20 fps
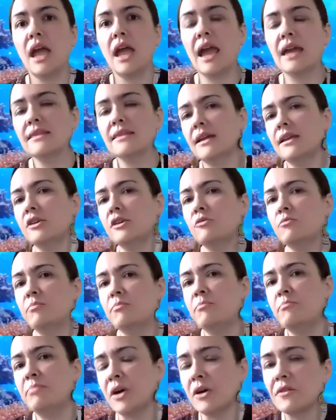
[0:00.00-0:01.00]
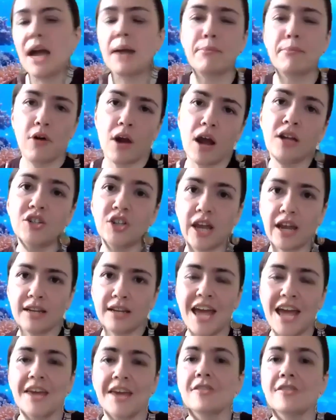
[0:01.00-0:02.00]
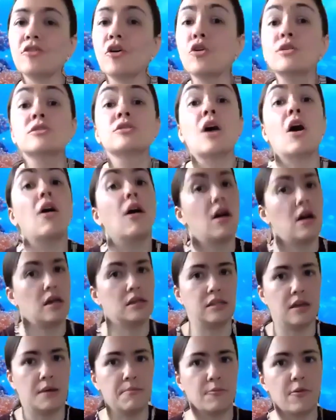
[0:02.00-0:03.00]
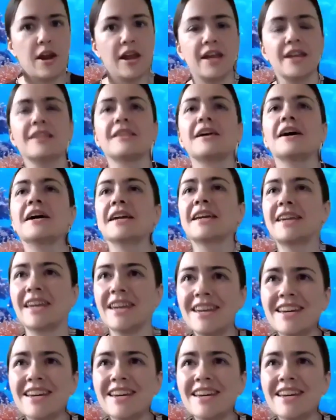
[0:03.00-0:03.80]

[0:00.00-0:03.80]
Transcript: and then you build that project and it looks awesome right like